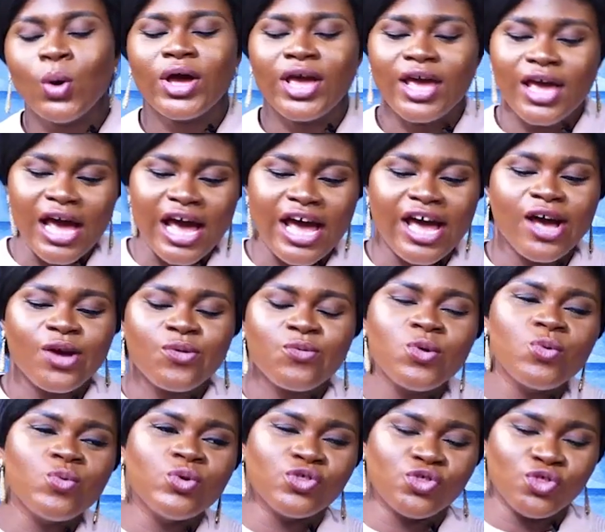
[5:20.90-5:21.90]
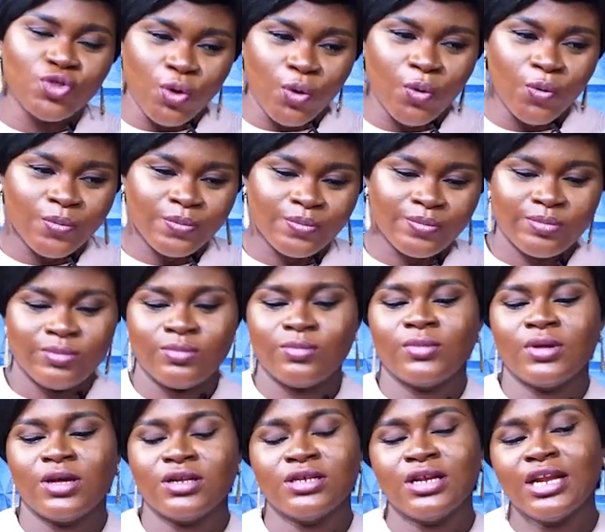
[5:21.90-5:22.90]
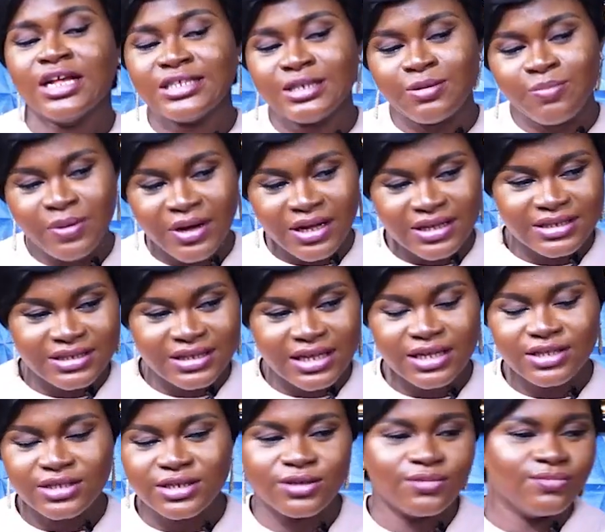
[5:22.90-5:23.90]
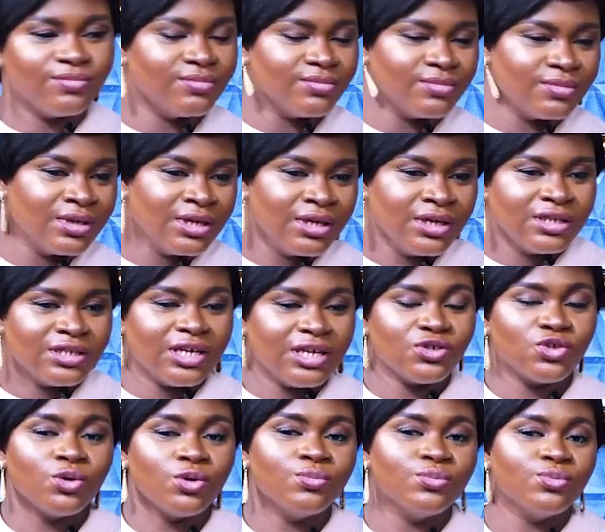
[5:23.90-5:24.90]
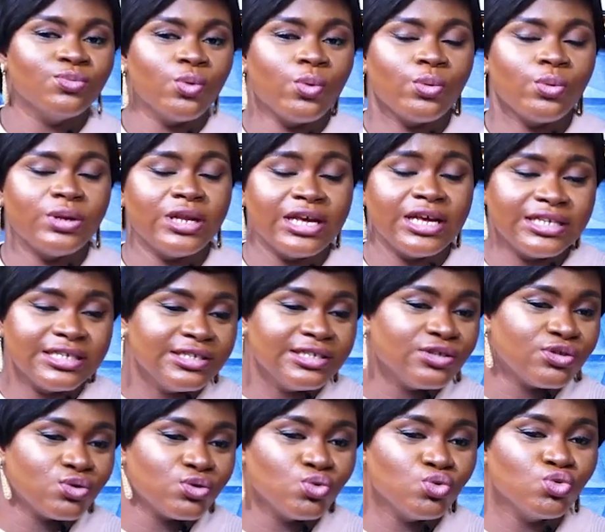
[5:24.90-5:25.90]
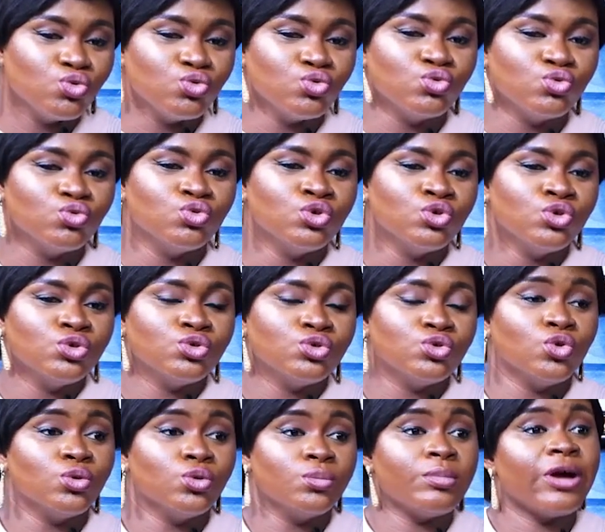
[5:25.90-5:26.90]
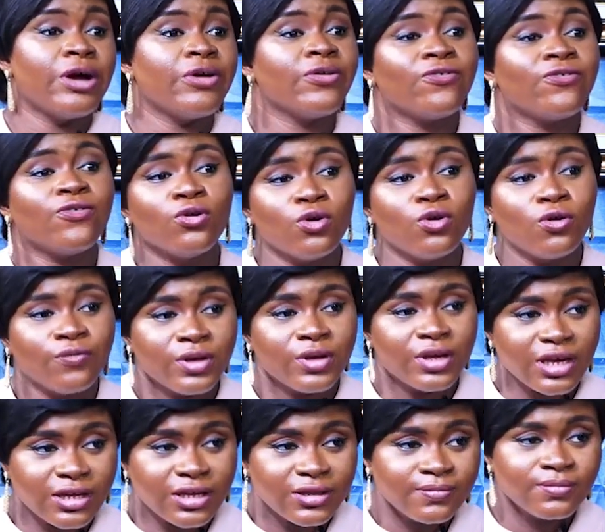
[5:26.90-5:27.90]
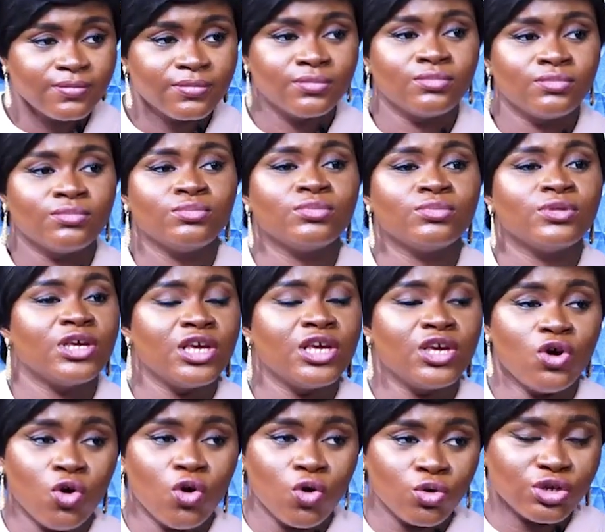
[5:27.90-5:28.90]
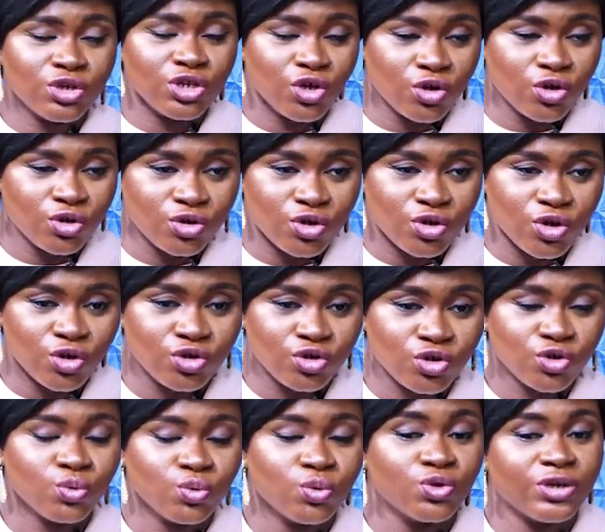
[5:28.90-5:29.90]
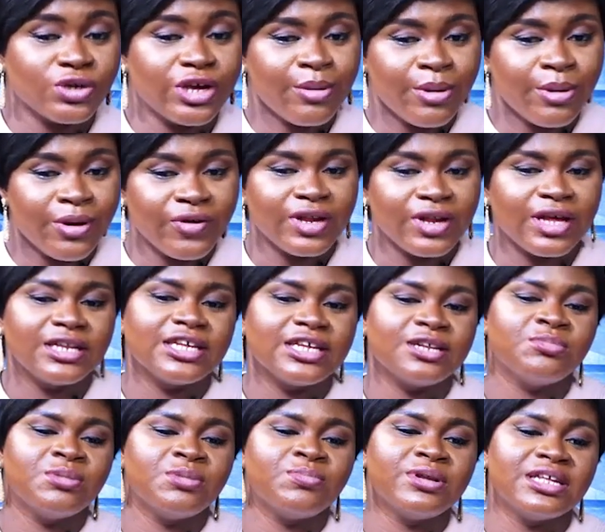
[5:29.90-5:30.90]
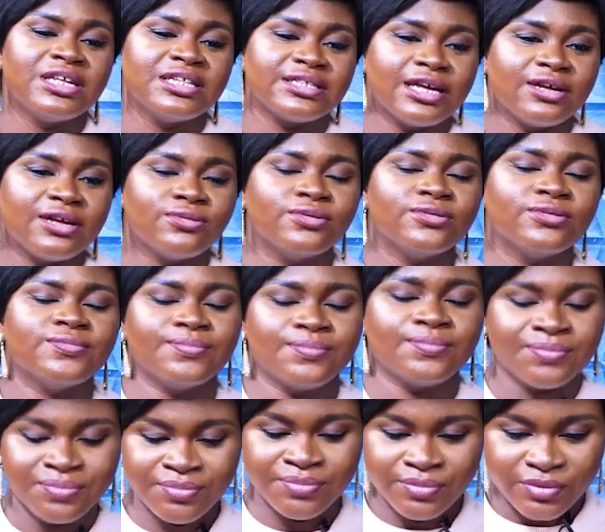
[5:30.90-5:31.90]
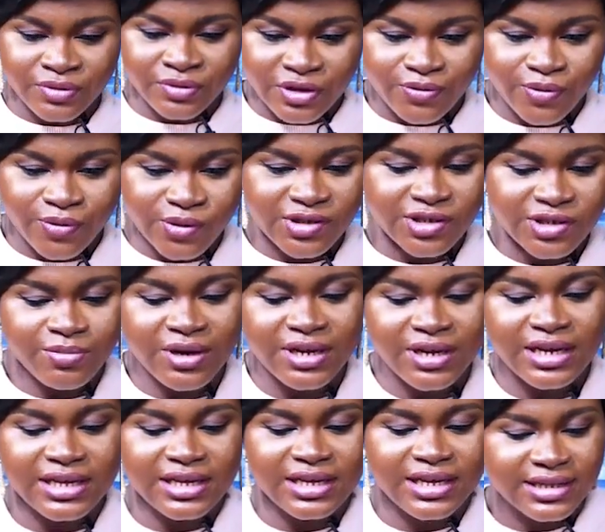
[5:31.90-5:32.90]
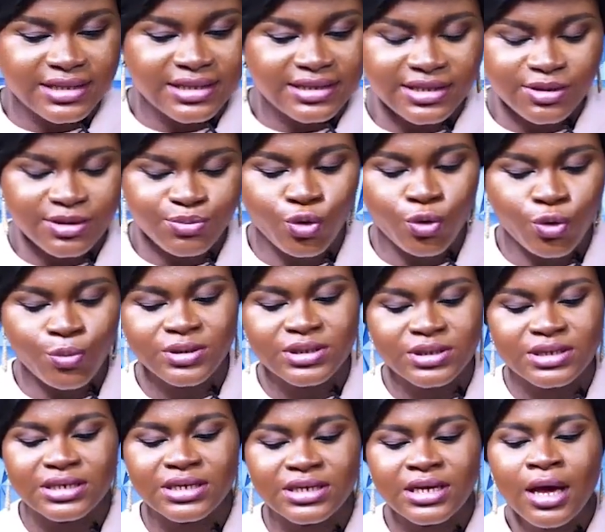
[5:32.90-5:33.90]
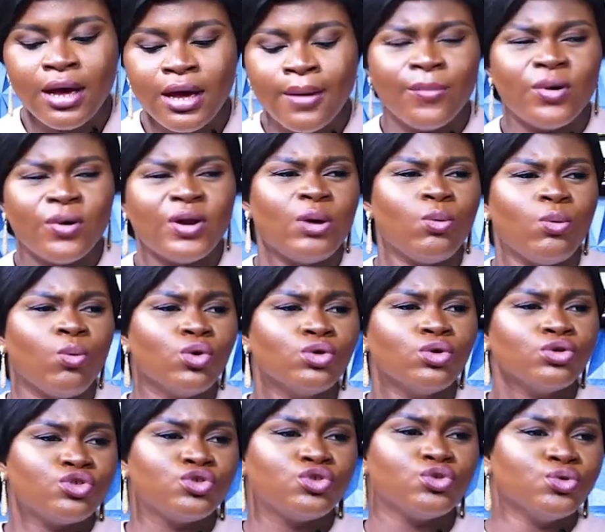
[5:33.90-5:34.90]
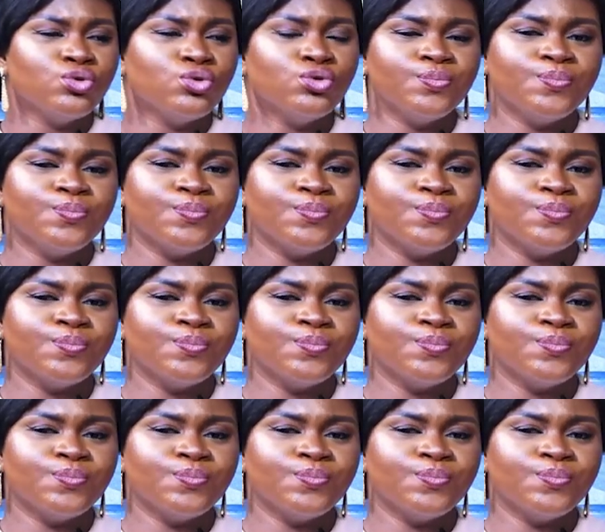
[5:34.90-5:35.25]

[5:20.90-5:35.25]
I agree with you at the latter part that there are some ladies who don't marry for love again. They just want to get married and then maybe later on divorce the man and get the property. But I want to